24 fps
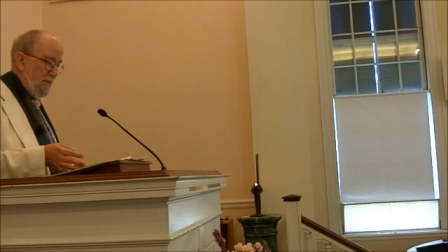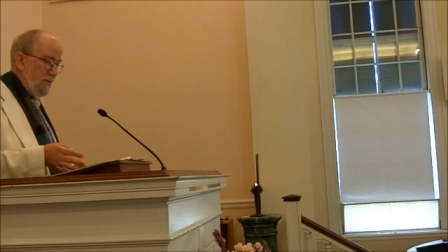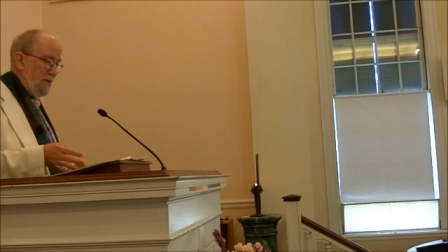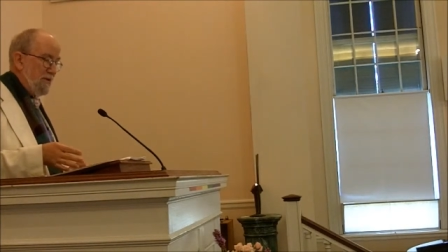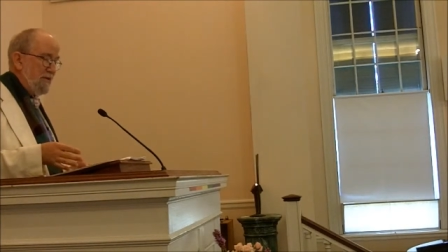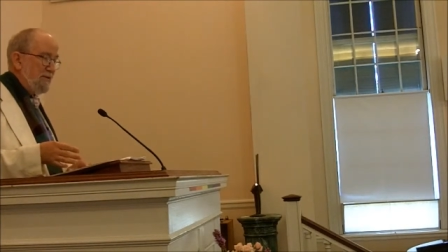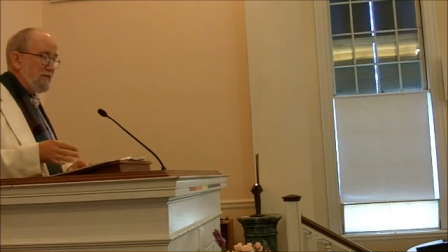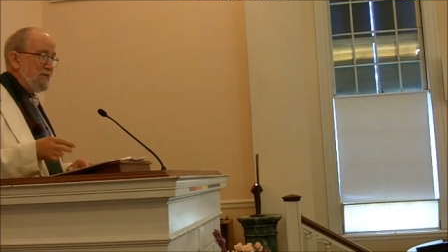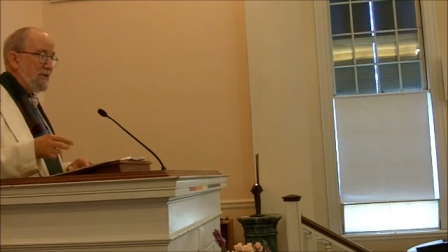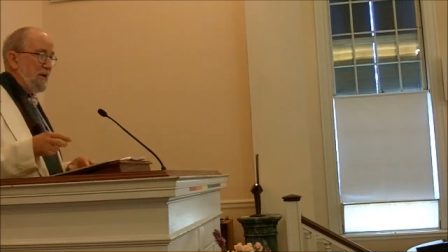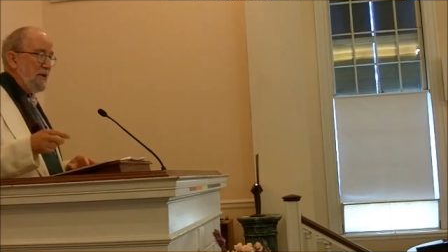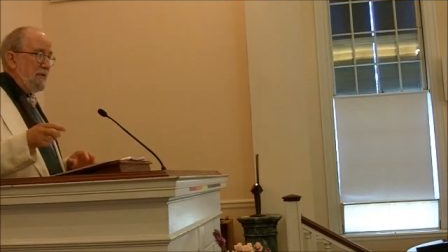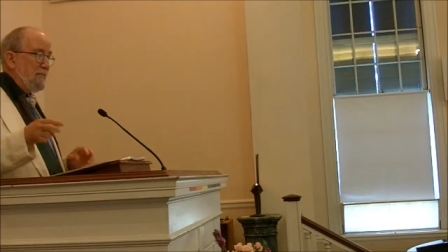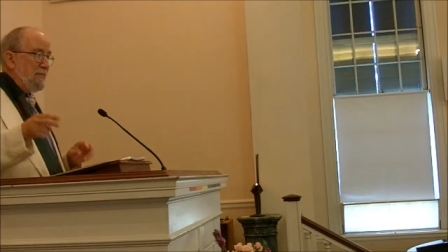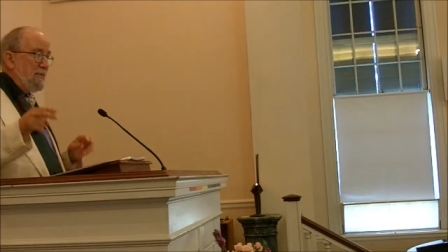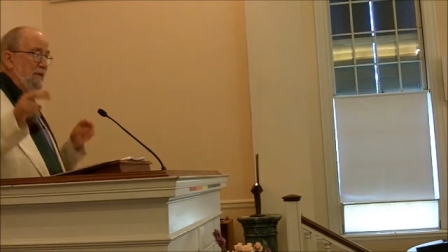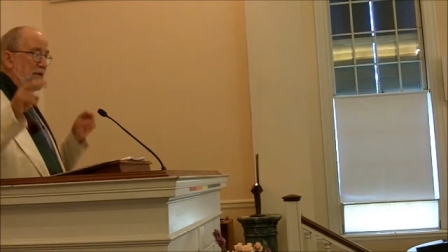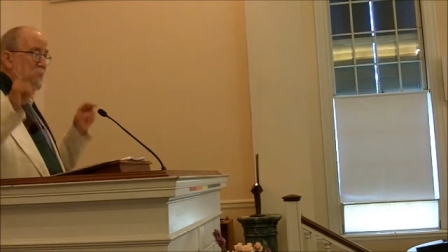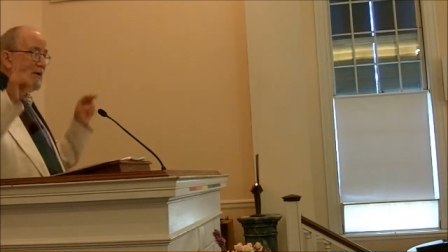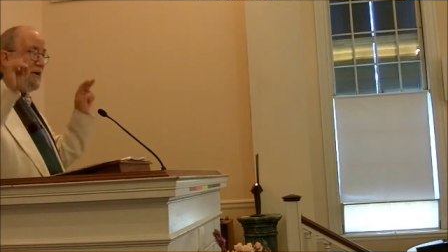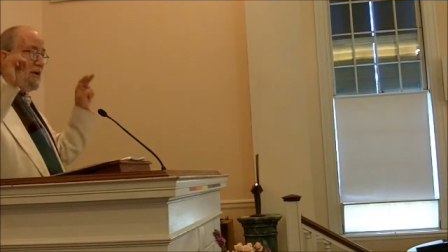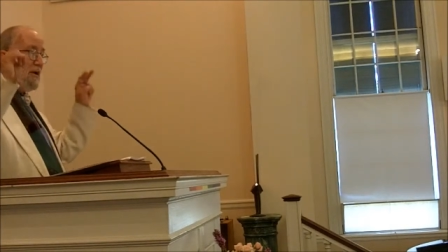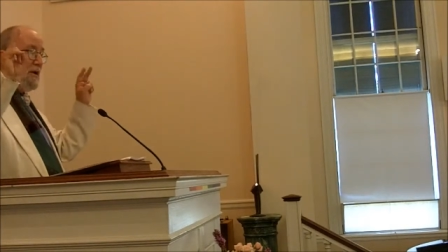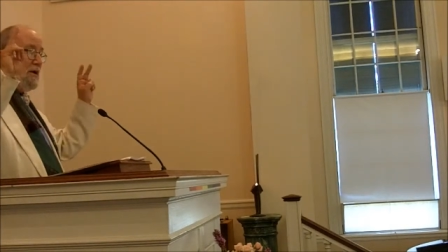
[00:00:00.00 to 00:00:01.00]
because they had
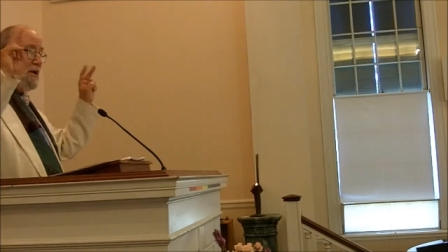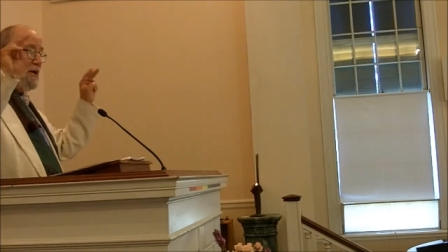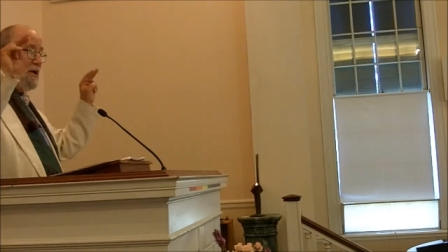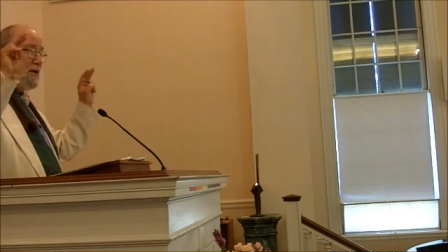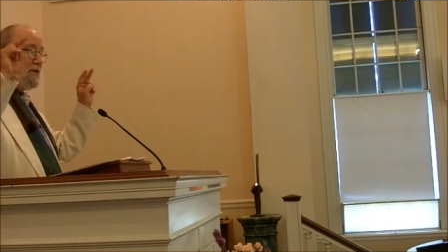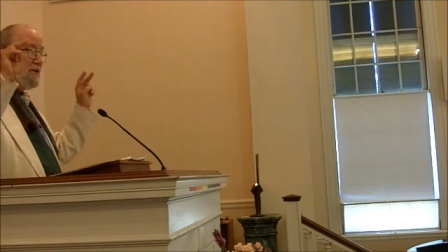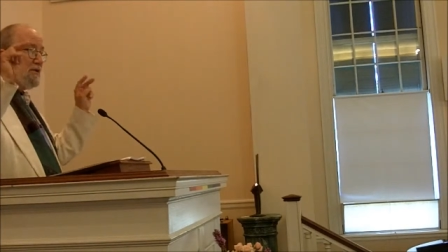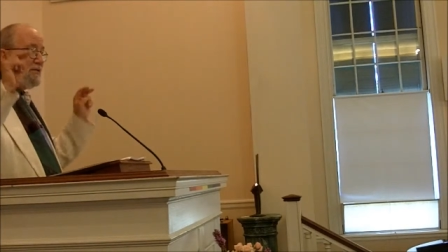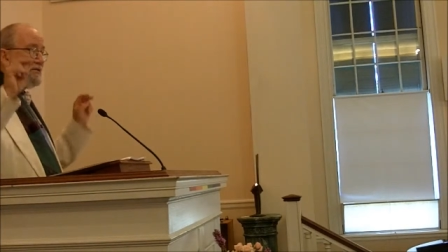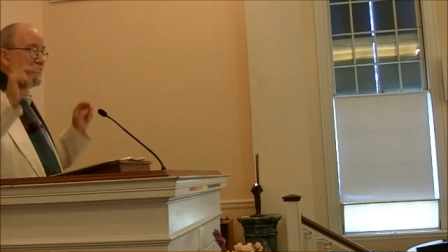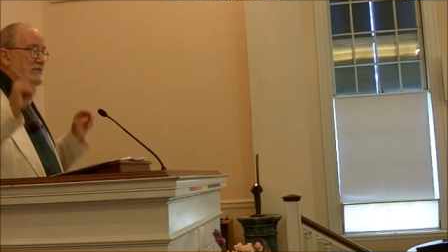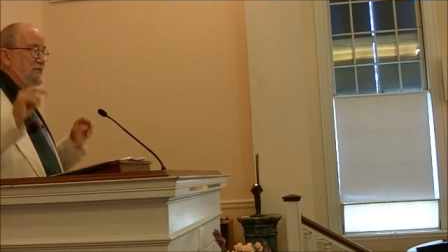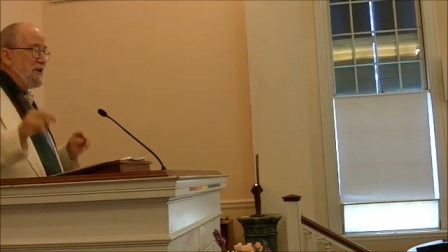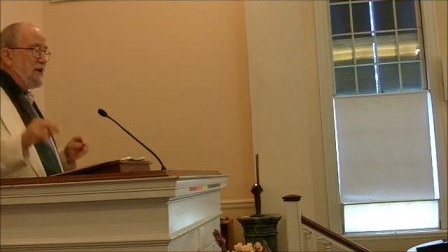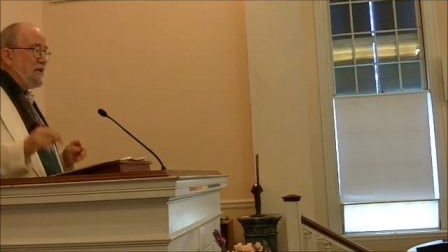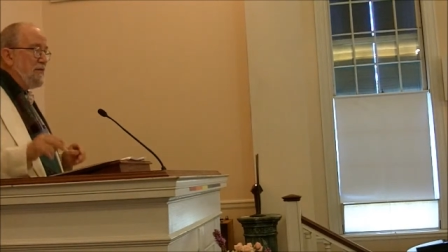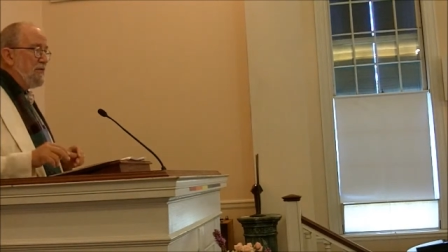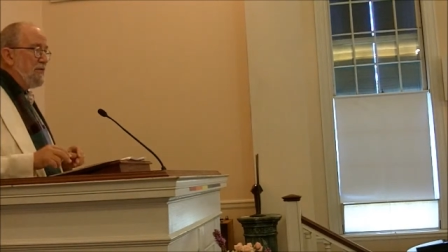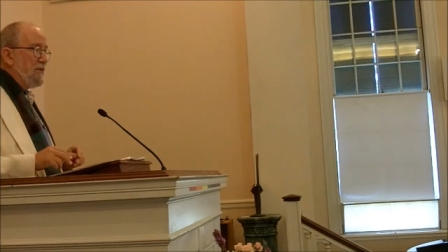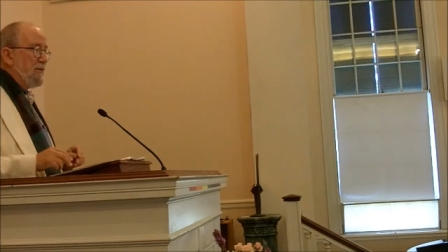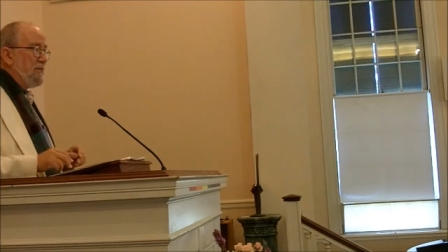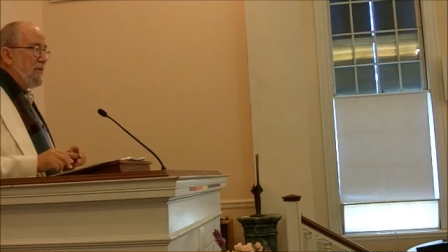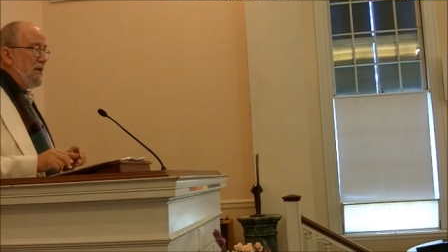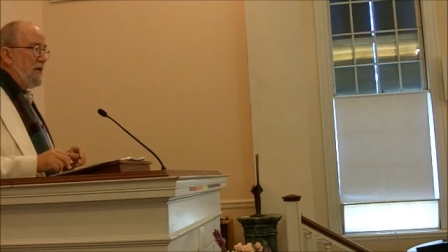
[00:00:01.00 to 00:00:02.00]
been
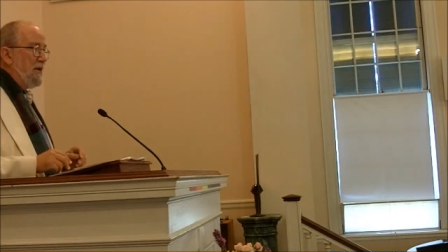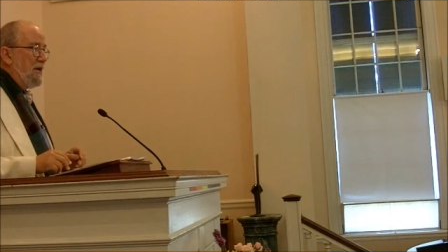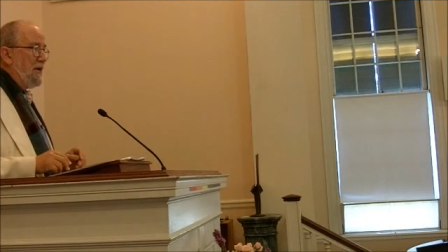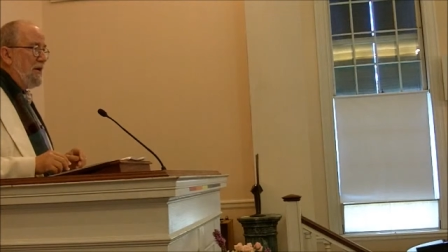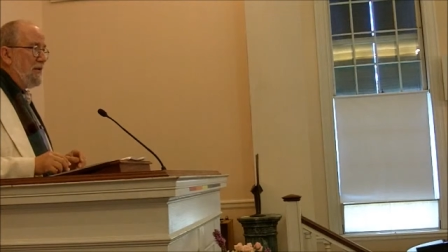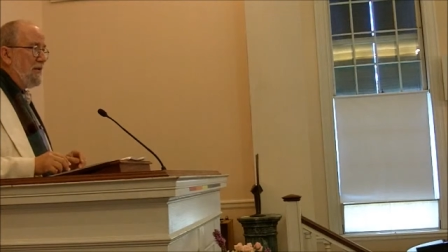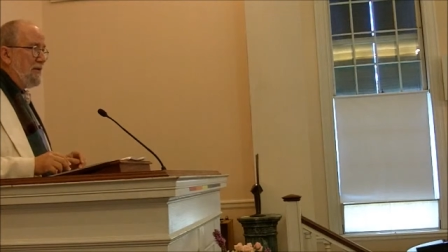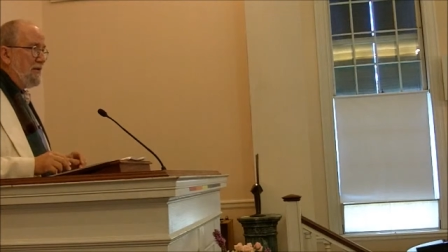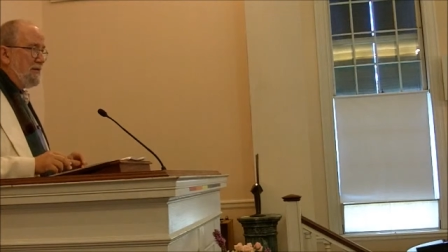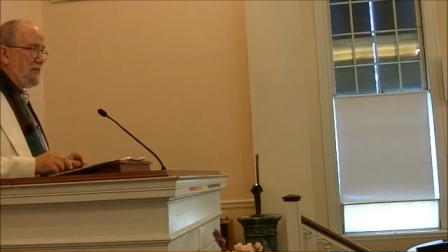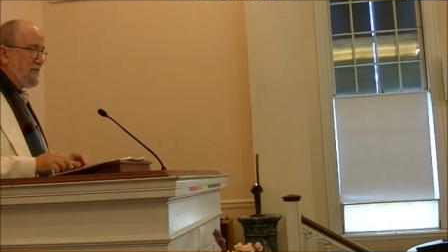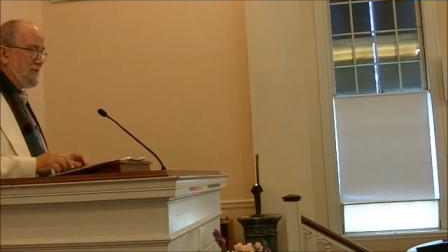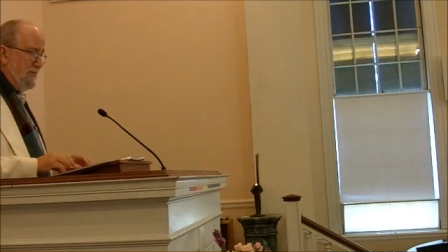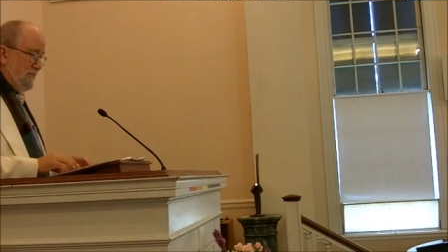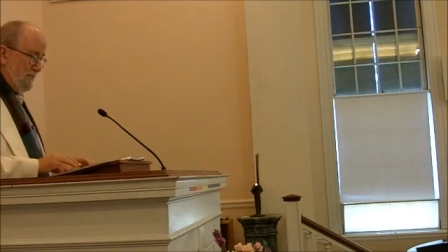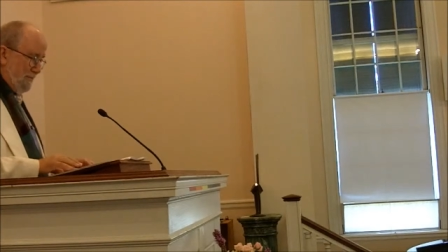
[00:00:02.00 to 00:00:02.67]
undiscovered by others.